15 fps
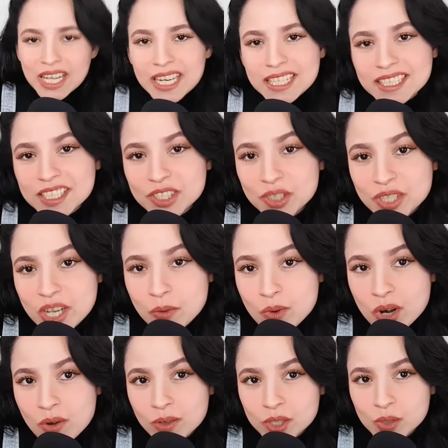Listen, today we're
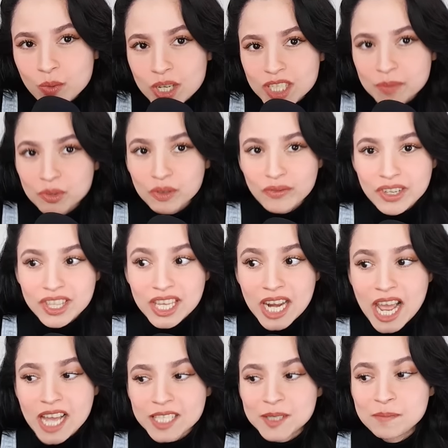going to watch a movie that
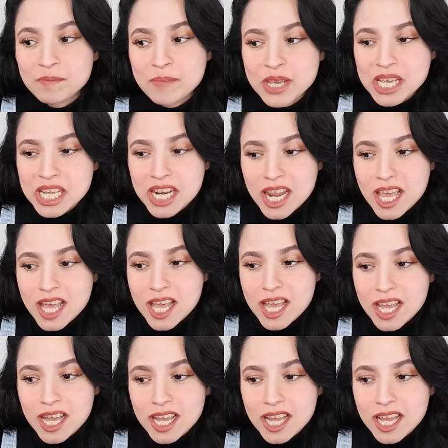has been